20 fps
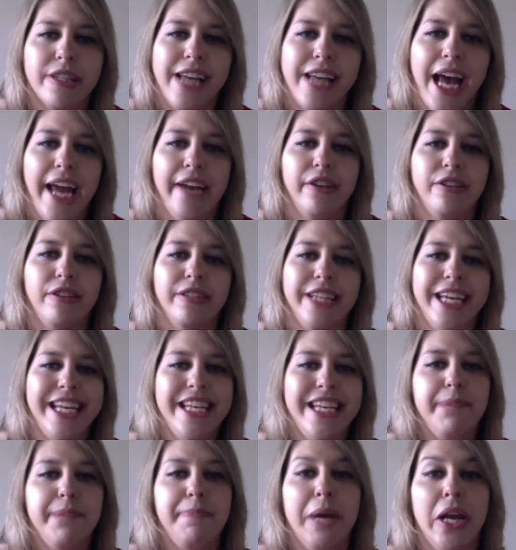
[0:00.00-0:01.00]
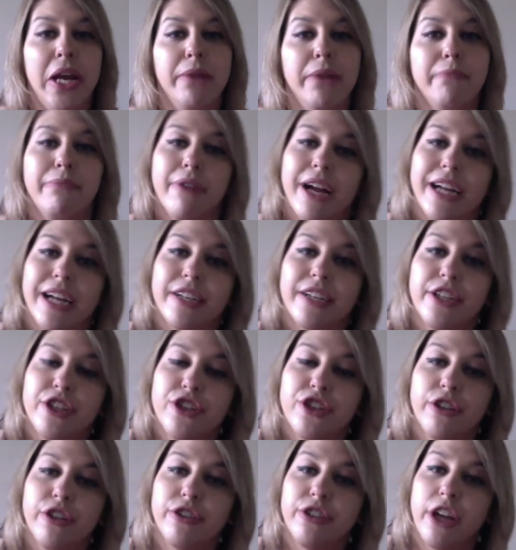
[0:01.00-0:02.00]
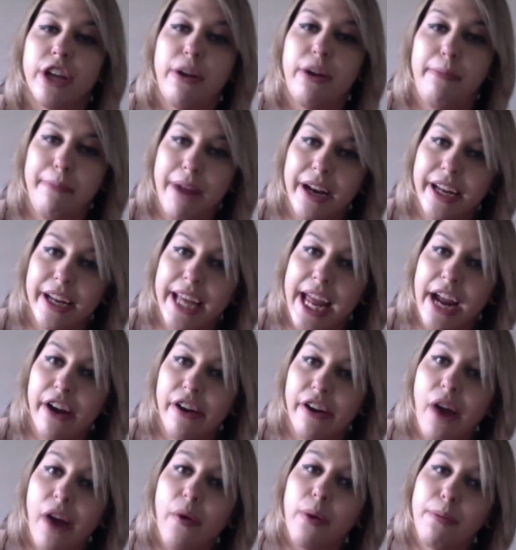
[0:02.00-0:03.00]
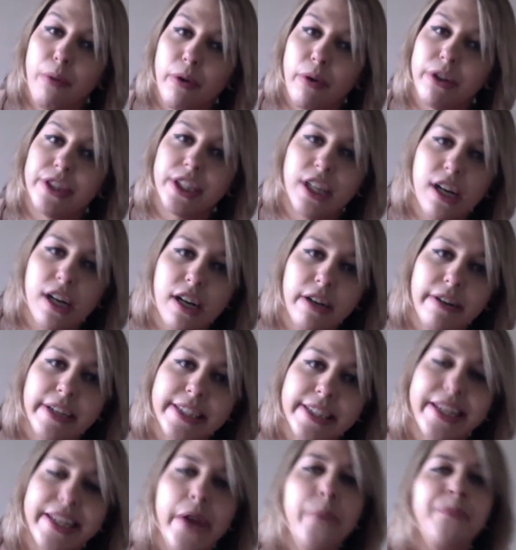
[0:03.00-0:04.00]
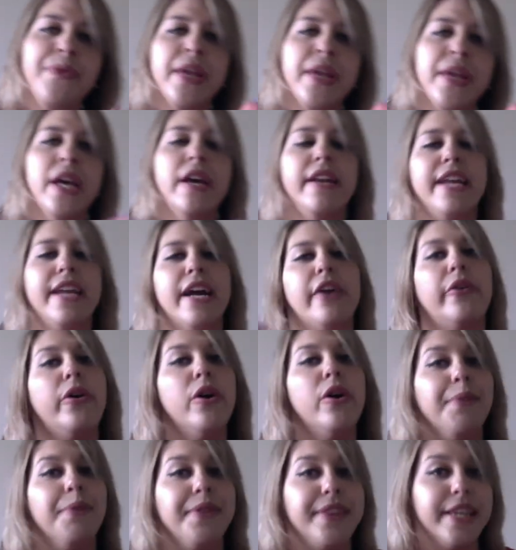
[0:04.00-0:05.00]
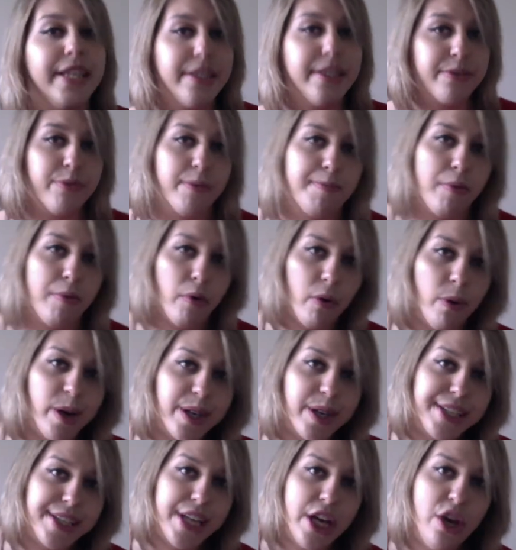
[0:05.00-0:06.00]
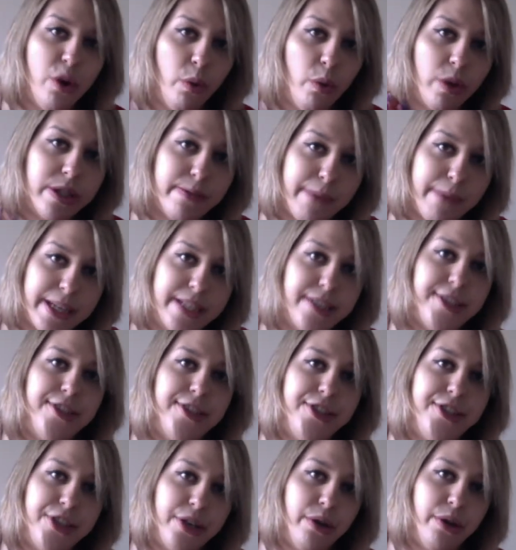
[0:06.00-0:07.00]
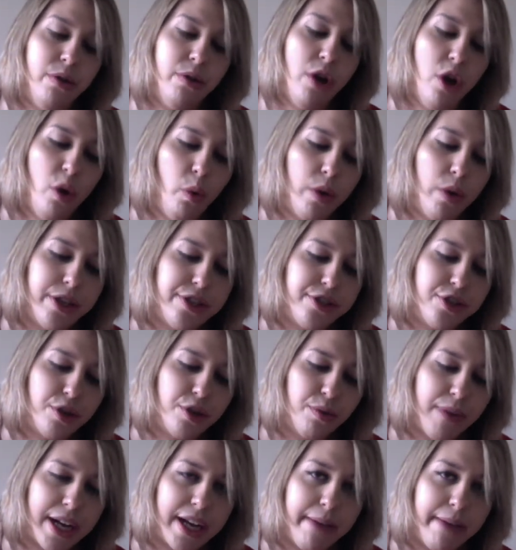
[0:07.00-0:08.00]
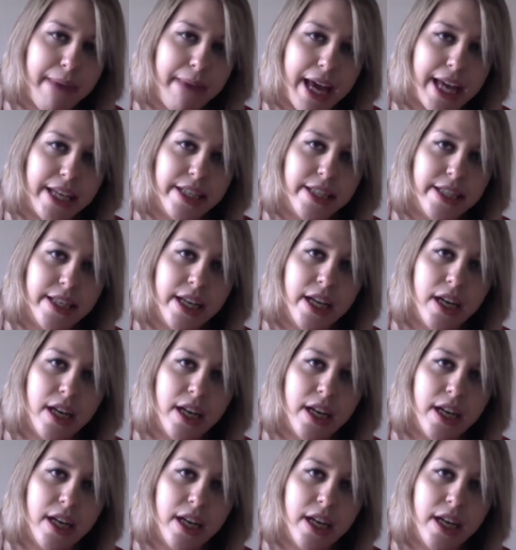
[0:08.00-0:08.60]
titled Independent Practitioners Under Medicare, a Report to Congress. Now, what this report was meant to do was to recommend